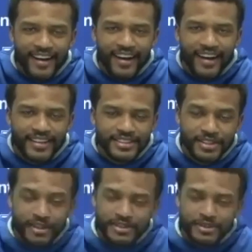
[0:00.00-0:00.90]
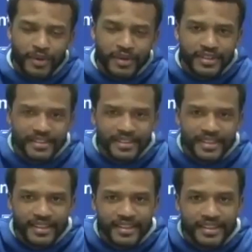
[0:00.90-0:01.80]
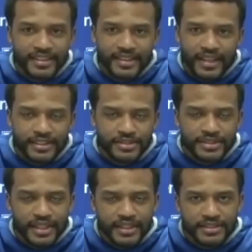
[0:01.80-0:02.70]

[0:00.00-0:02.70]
You know, he's one of like you said,